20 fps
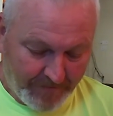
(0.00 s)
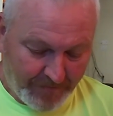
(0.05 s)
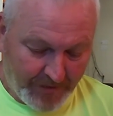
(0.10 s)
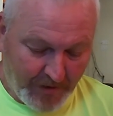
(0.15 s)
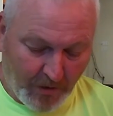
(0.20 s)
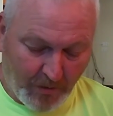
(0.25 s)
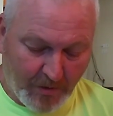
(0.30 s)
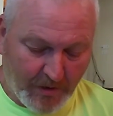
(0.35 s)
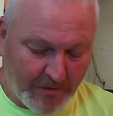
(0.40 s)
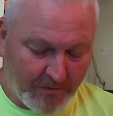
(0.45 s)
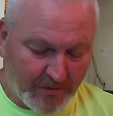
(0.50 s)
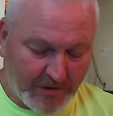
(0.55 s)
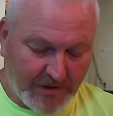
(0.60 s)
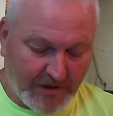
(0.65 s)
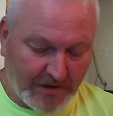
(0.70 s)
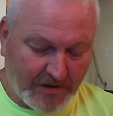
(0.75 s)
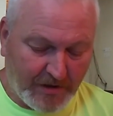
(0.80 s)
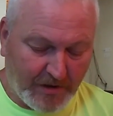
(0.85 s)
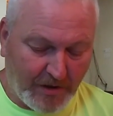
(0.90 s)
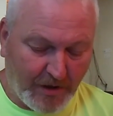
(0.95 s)
No one was
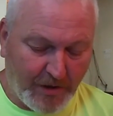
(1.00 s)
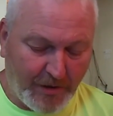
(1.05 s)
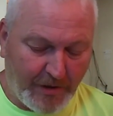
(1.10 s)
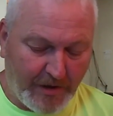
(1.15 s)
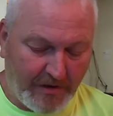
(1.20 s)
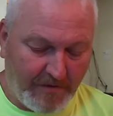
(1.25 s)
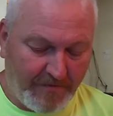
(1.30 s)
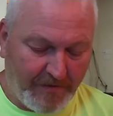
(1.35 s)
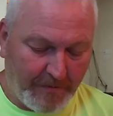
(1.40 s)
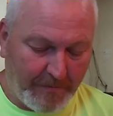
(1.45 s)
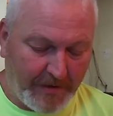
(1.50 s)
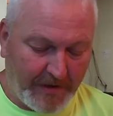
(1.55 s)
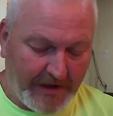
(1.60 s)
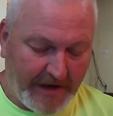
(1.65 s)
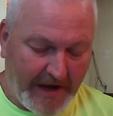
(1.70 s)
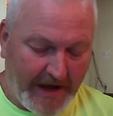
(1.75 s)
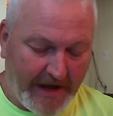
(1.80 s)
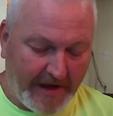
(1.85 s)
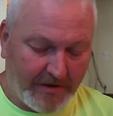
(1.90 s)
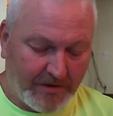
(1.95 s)
excluded from the
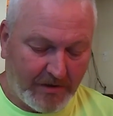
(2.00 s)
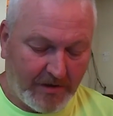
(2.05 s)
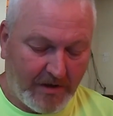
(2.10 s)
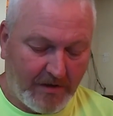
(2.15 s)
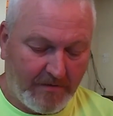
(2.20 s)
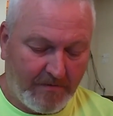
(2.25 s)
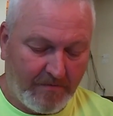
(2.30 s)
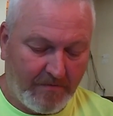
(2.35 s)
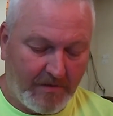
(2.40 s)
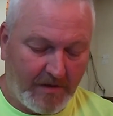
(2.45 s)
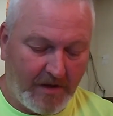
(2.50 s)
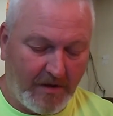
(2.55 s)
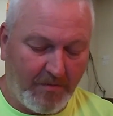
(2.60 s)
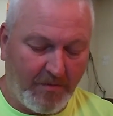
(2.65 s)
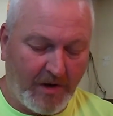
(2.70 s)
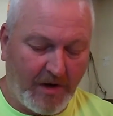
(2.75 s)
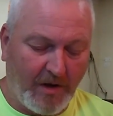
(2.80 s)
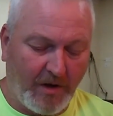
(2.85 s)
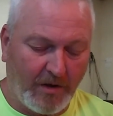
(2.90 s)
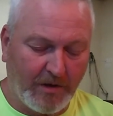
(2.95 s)
task that
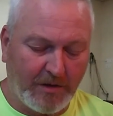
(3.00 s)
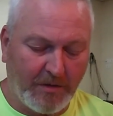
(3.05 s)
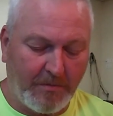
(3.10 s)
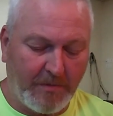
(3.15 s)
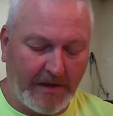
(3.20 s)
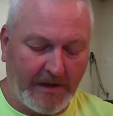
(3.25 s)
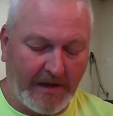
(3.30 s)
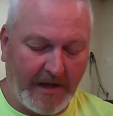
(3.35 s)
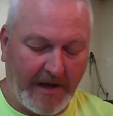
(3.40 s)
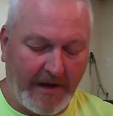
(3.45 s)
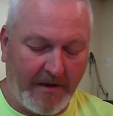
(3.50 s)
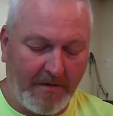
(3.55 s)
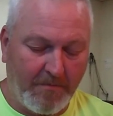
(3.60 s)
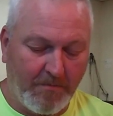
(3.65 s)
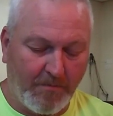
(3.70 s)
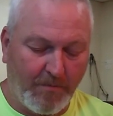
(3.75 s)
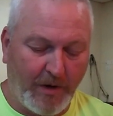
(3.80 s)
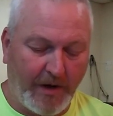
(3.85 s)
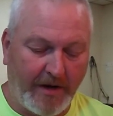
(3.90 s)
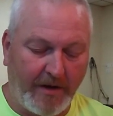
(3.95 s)
would ultimately
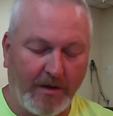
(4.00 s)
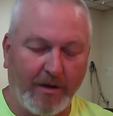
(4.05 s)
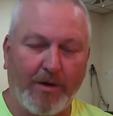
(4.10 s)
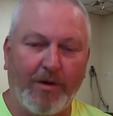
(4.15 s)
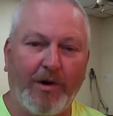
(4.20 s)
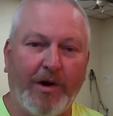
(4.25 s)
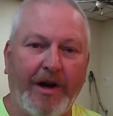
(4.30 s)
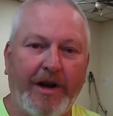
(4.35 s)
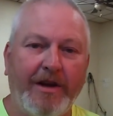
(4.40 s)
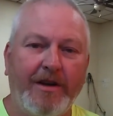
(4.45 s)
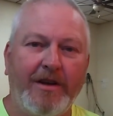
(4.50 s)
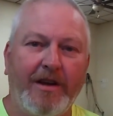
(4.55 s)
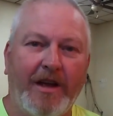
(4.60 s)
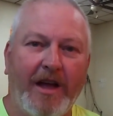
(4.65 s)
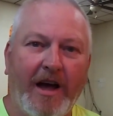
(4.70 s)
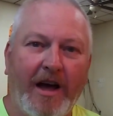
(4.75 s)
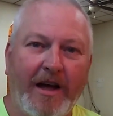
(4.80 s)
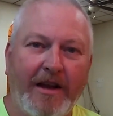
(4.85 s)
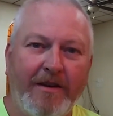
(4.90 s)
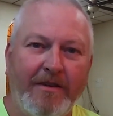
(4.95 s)
bring glory to
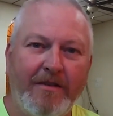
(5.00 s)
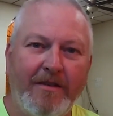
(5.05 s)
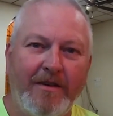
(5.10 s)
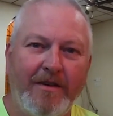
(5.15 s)
God.